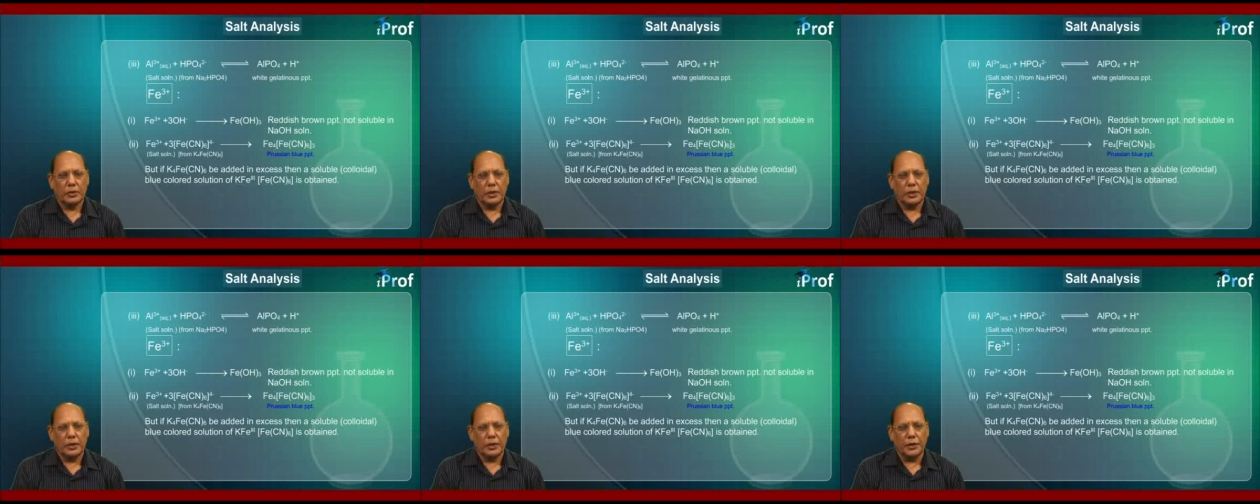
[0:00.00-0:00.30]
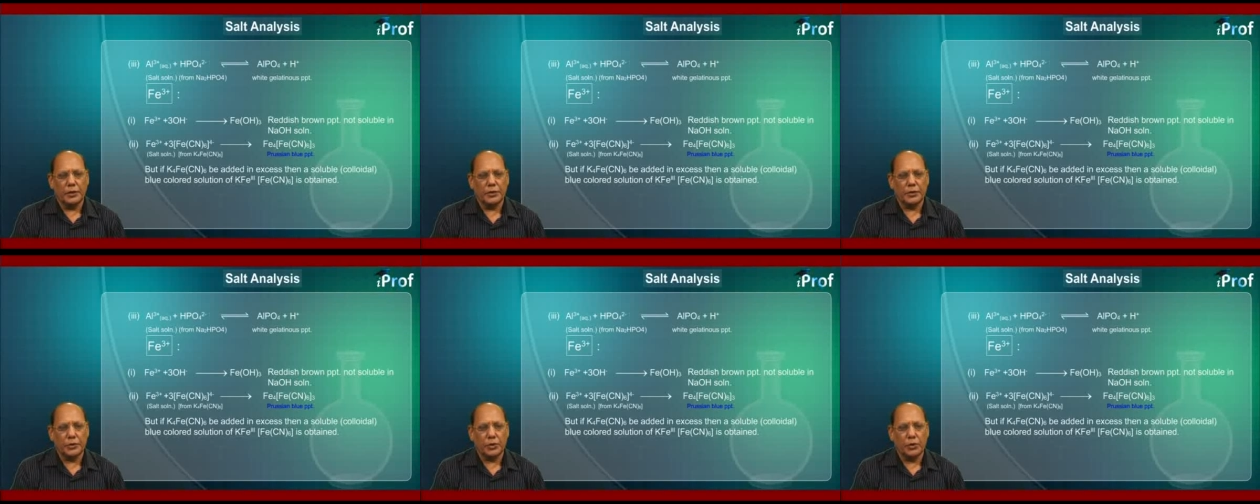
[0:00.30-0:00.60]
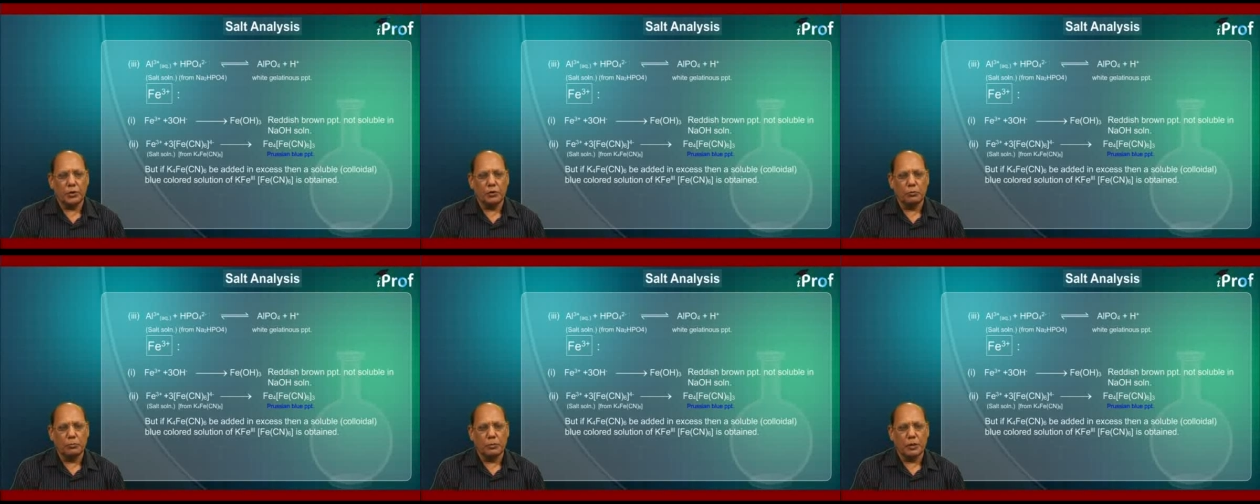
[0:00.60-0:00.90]
then a
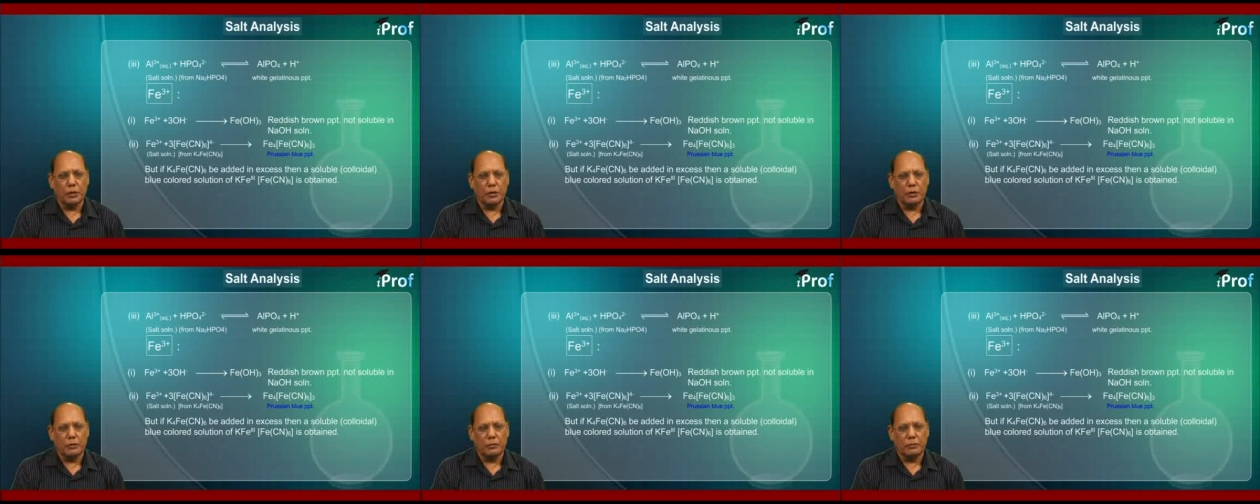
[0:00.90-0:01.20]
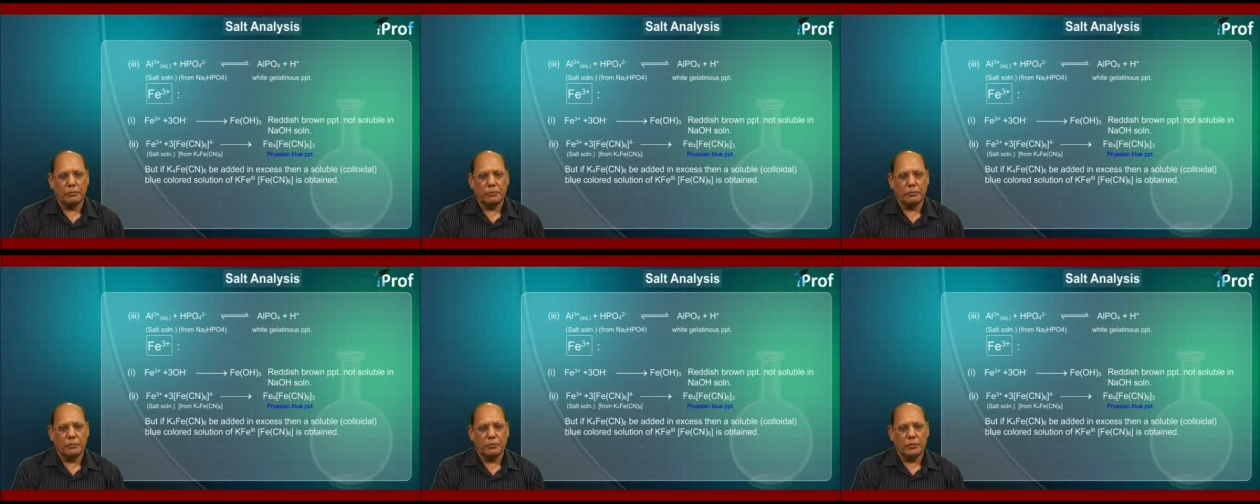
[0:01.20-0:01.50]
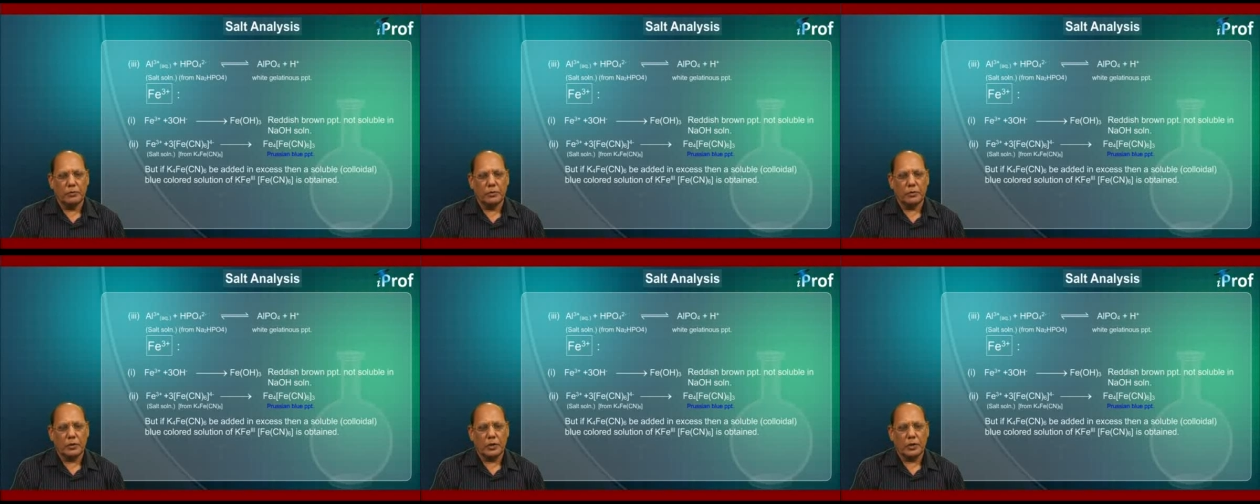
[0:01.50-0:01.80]
soluble,
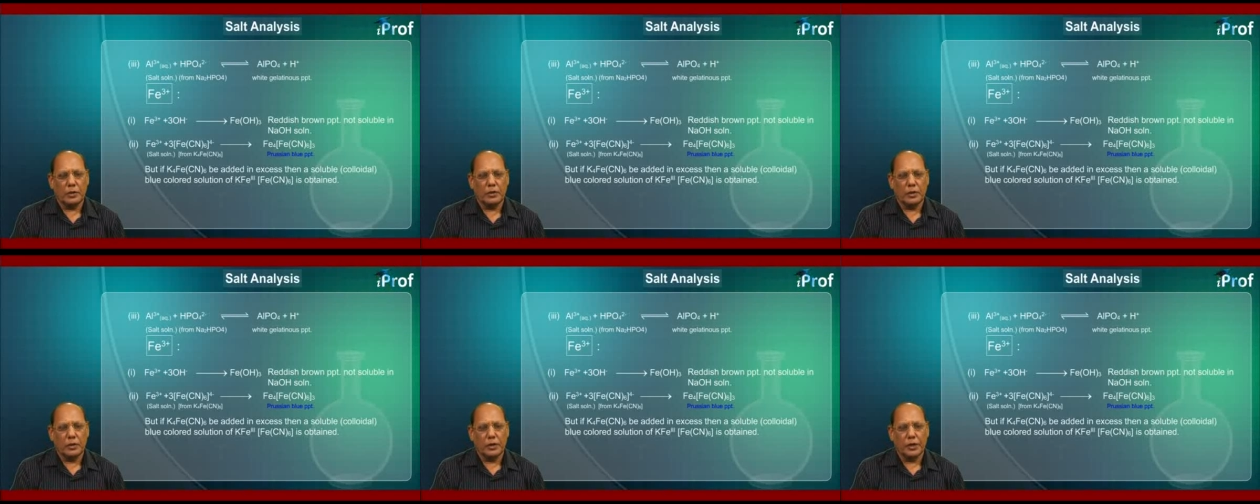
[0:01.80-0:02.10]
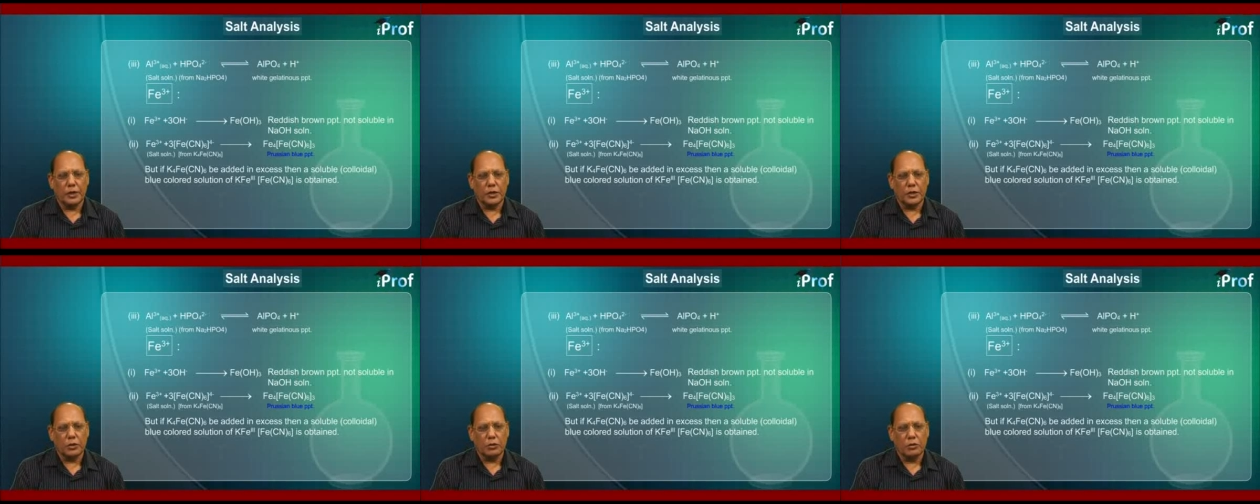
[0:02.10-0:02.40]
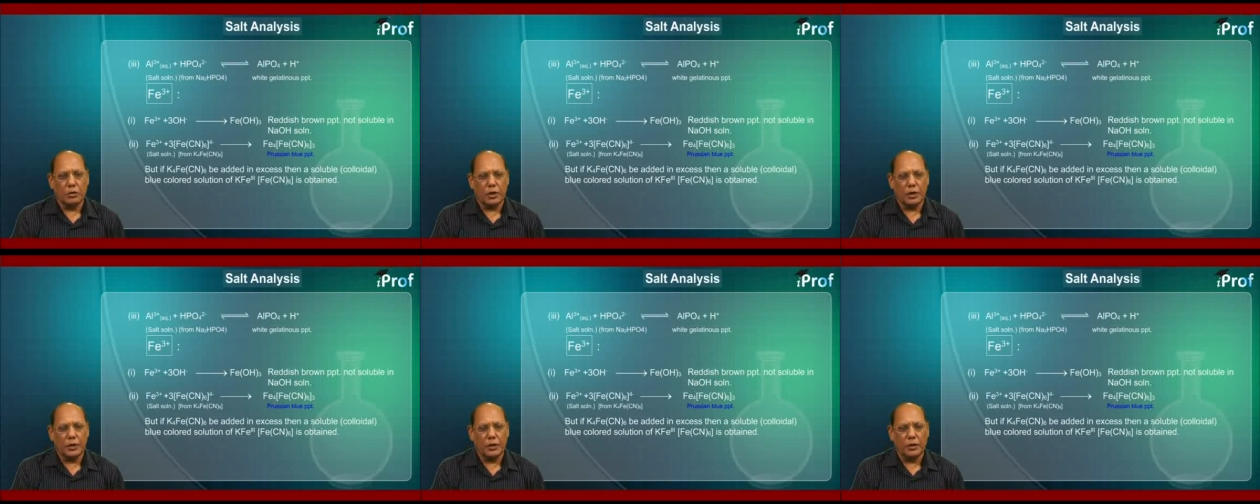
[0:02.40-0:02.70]
rather a
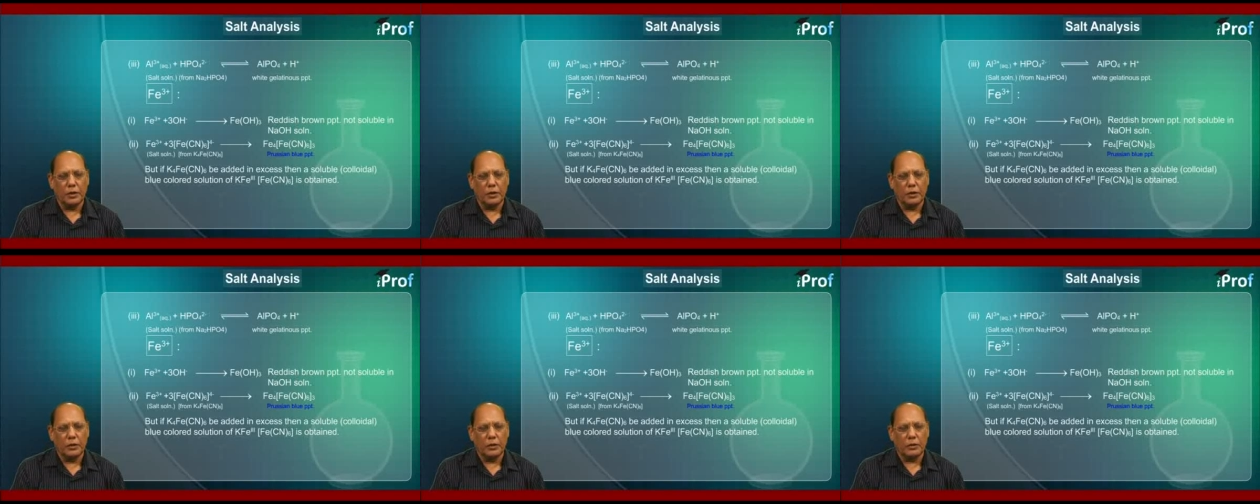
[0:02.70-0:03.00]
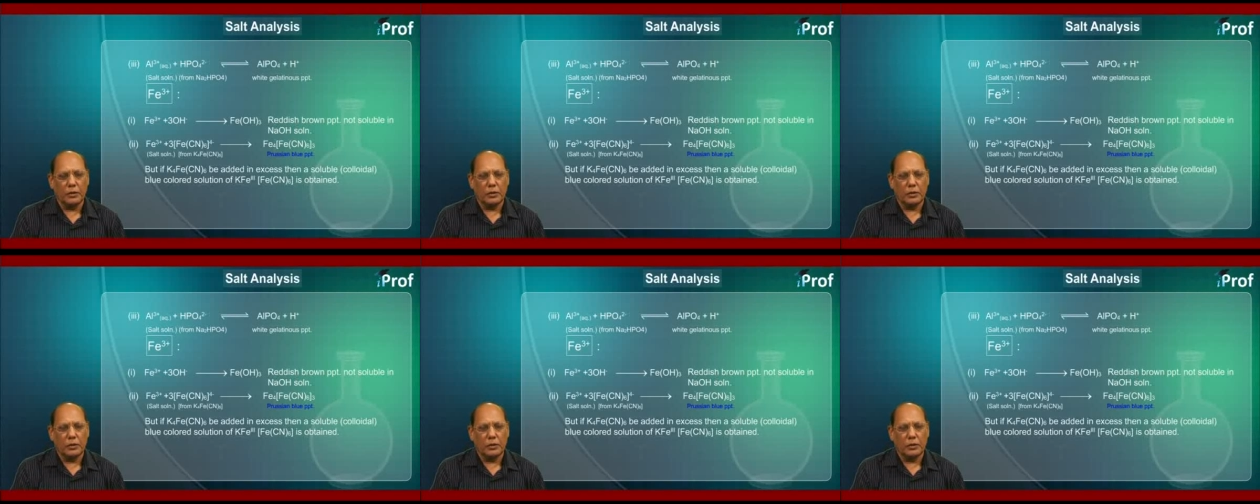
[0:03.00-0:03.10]
colloidal